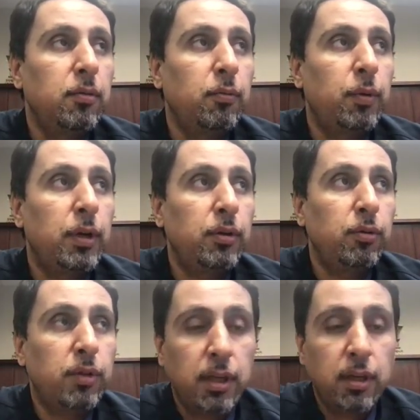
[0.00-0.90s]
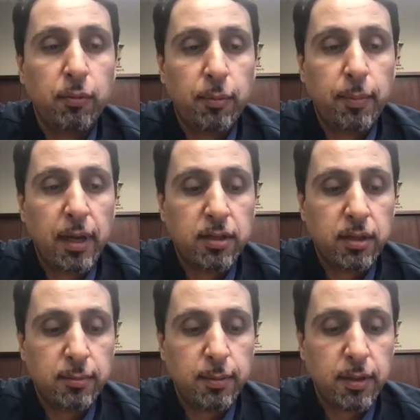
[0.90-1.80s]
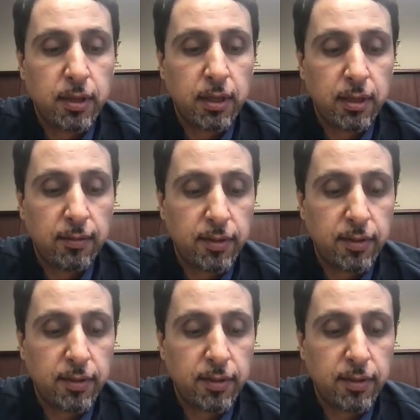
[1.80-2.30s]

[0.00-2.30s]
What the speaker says: when you deal with patients, especially at the